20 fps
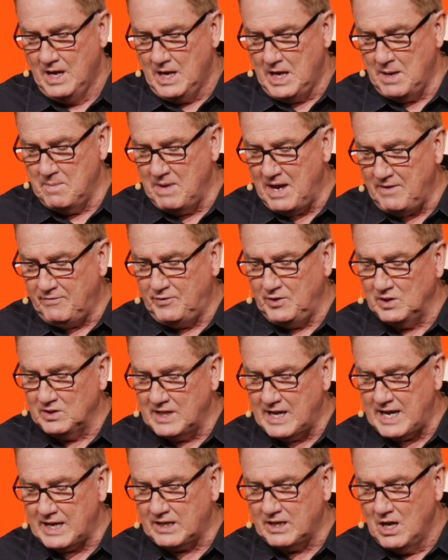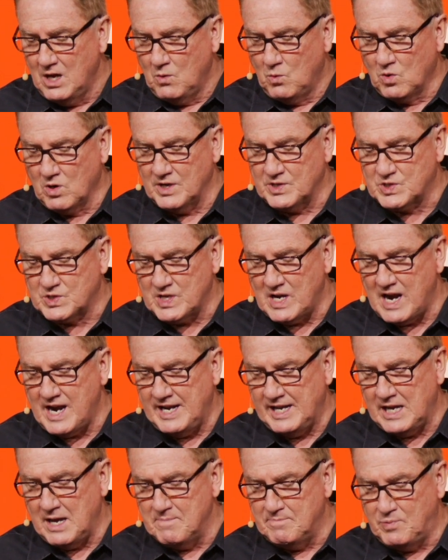It may feel like we're
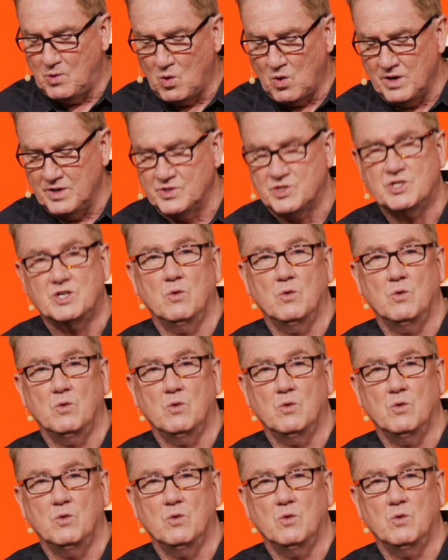assigning importance